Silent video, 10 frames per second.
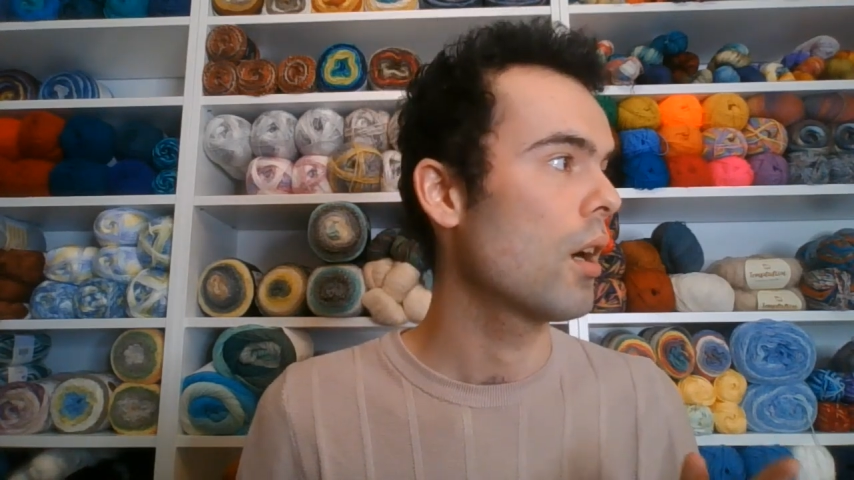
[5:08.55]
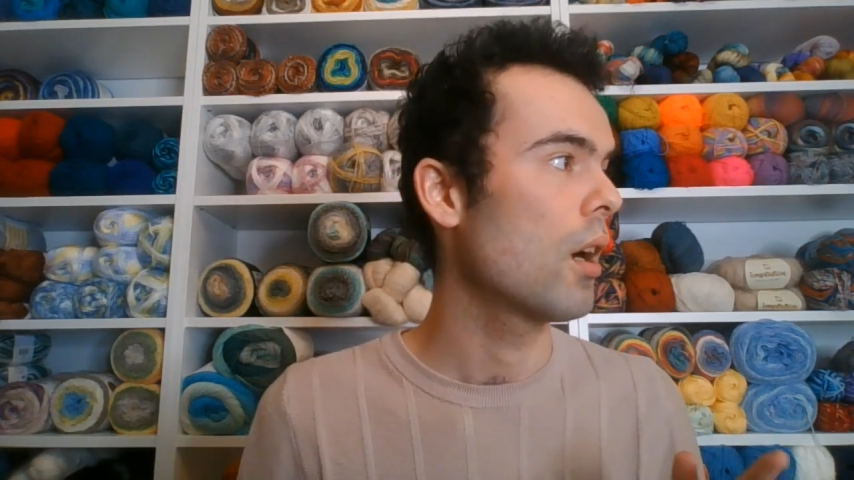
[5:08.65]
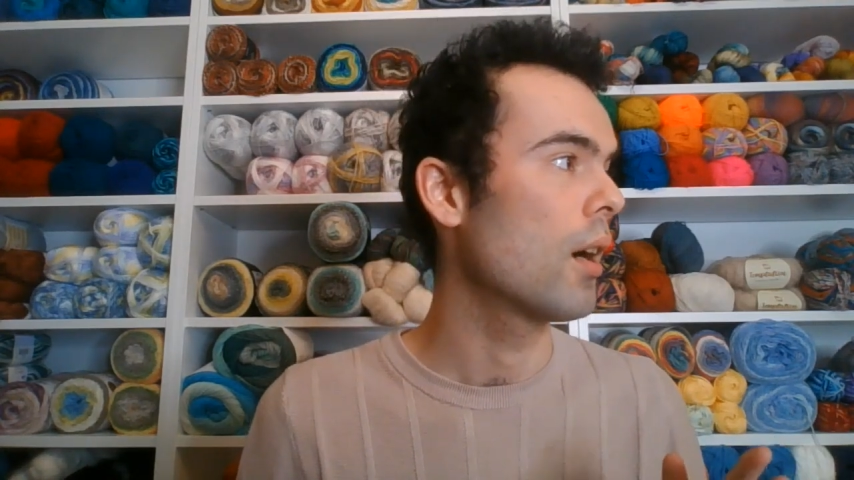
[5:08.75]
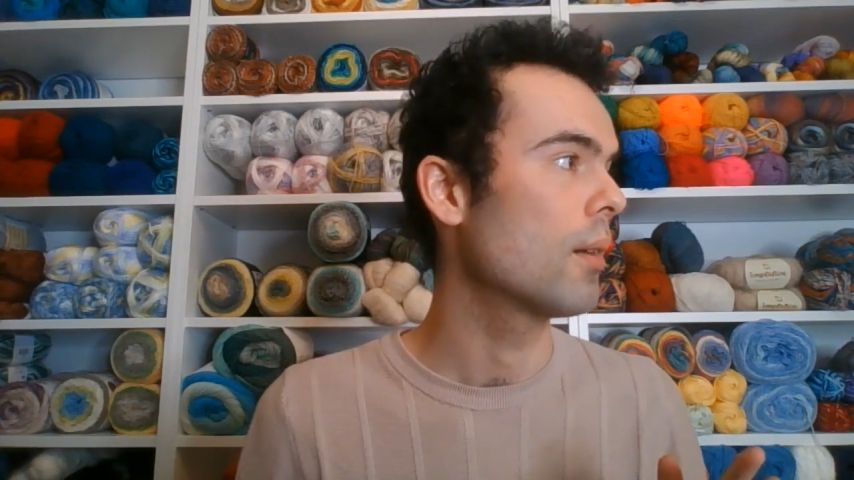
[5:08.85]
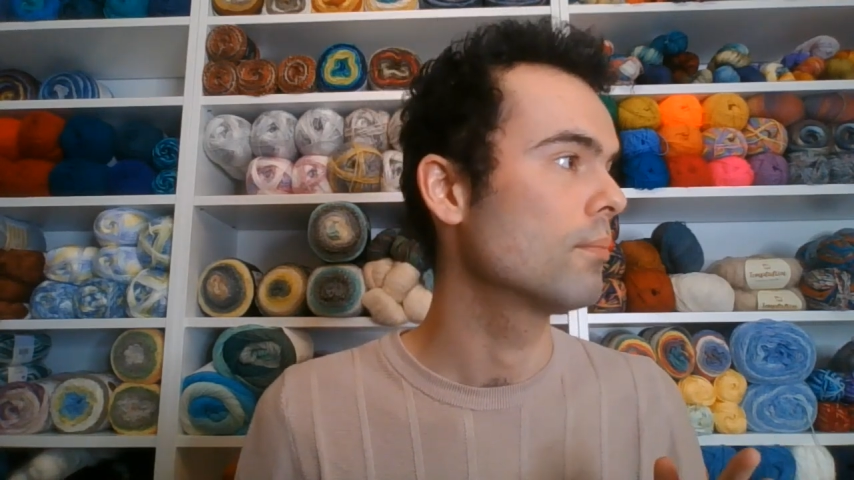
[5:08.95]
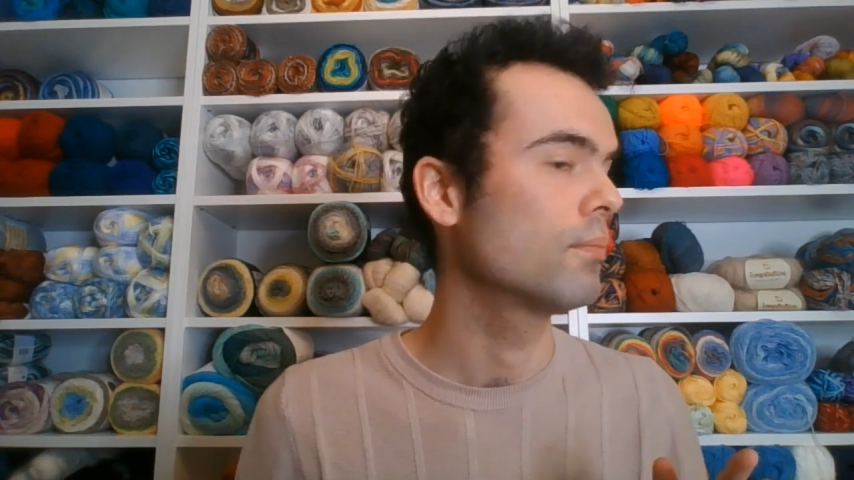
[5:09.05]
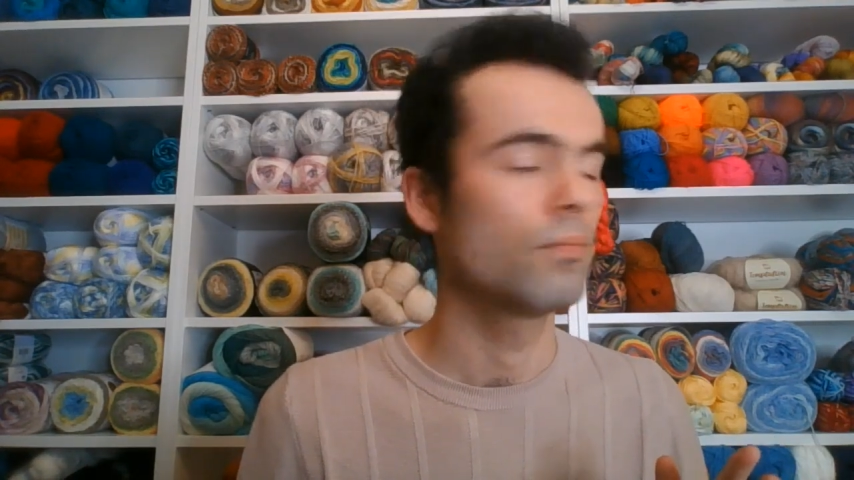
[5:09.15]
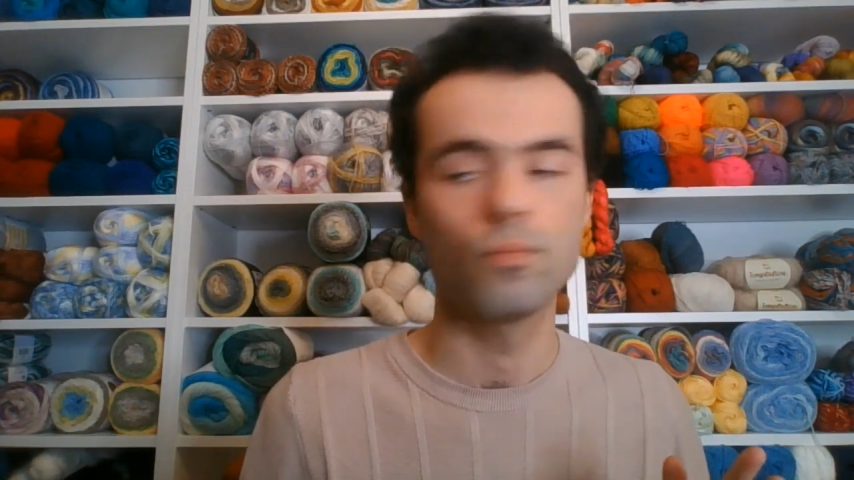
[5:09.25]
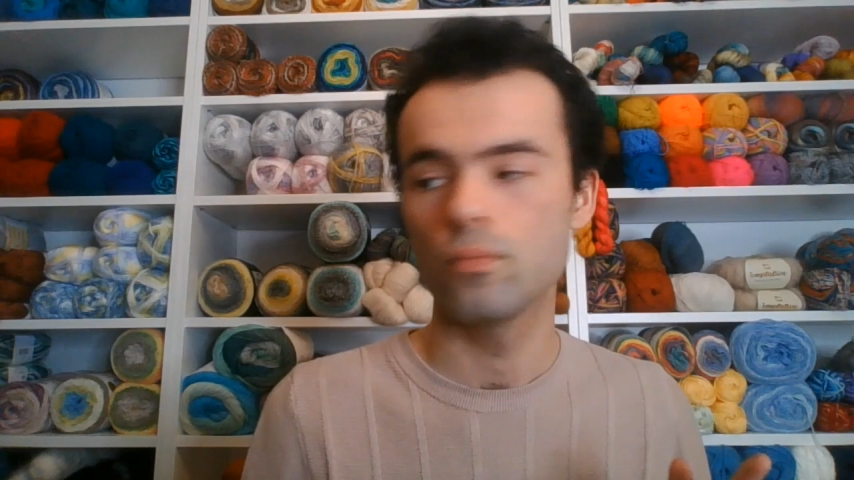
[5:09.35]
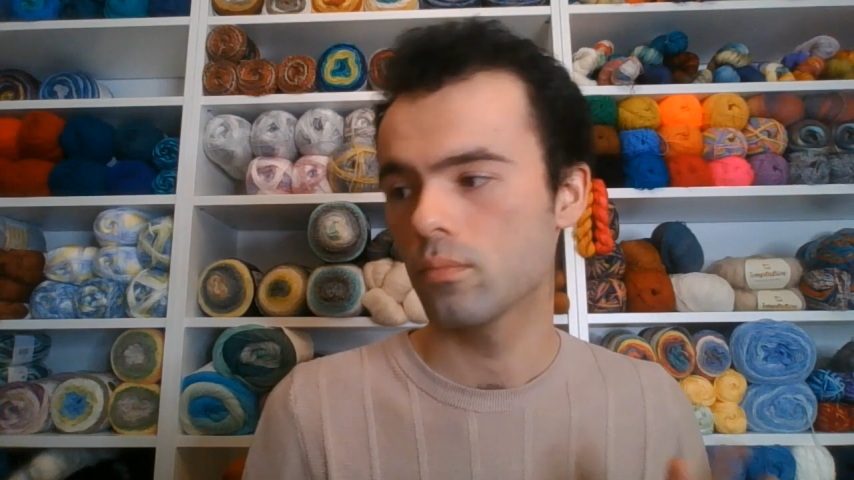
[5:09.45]
I
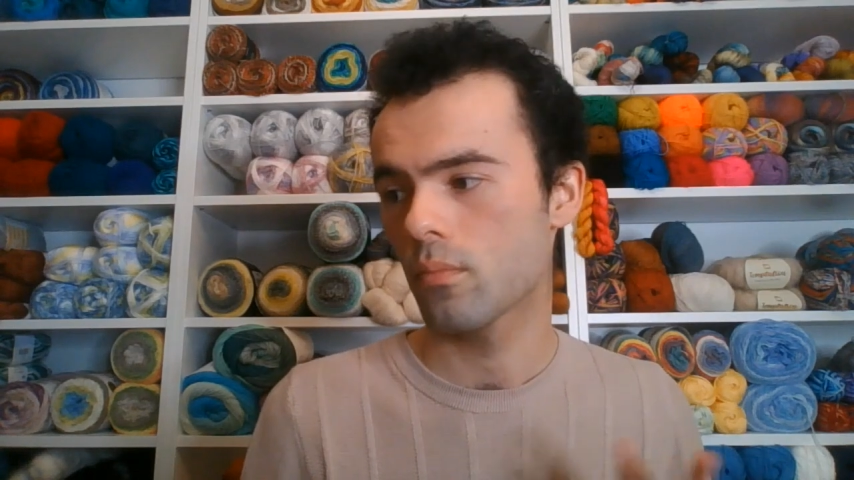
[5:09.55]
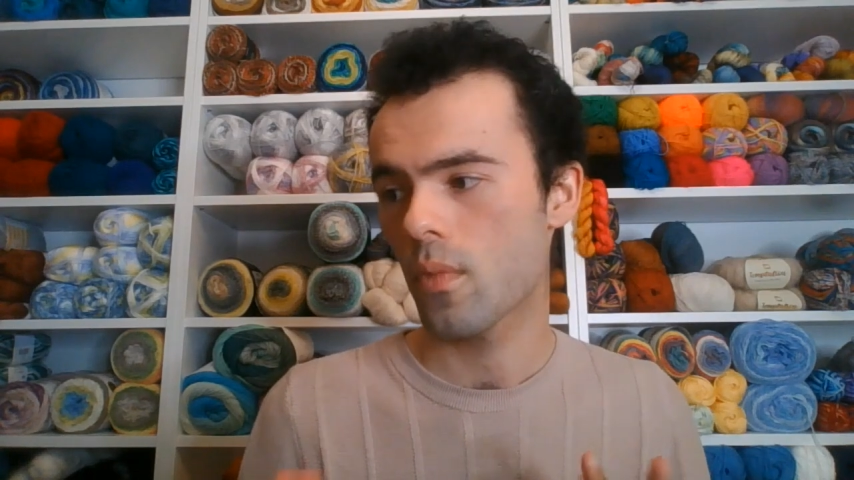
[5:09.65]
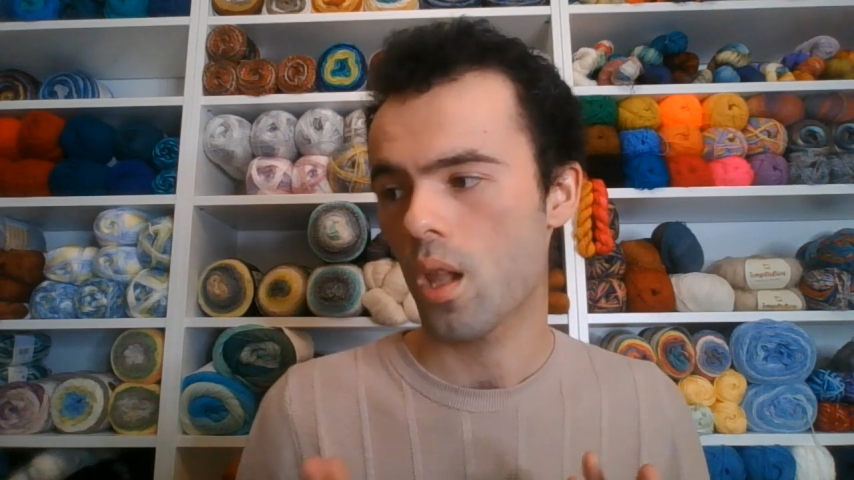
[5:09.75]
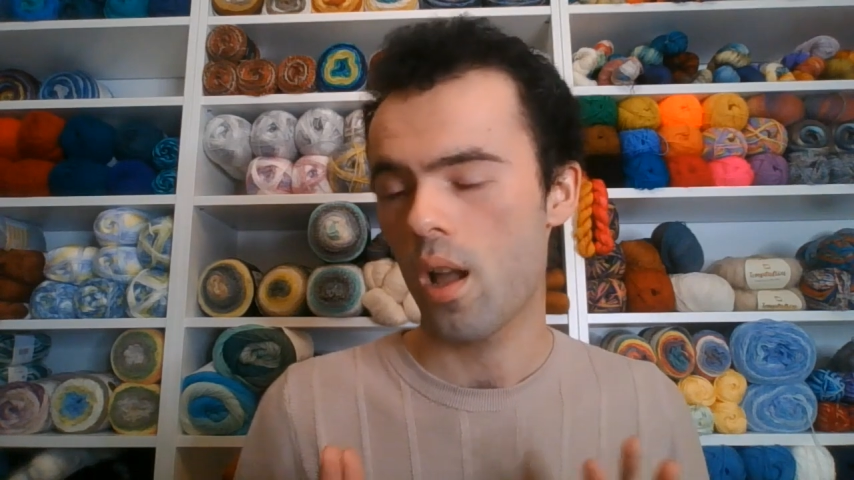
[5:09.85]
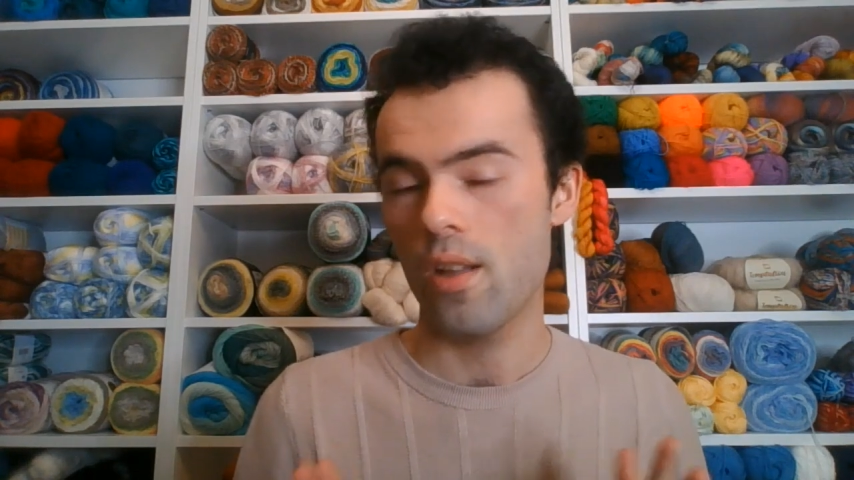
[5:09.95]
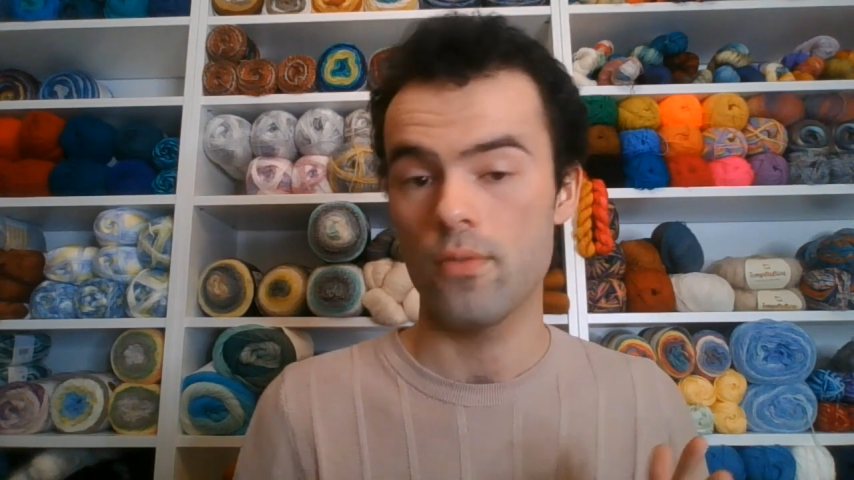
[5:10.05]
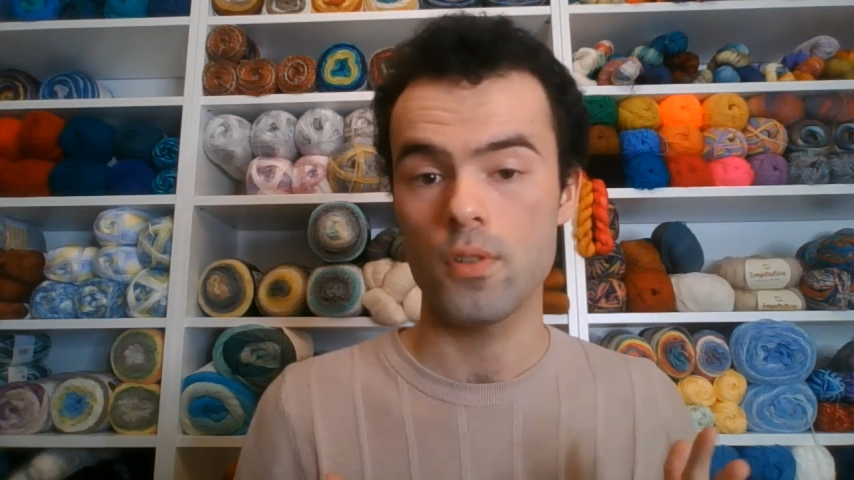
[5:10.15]
have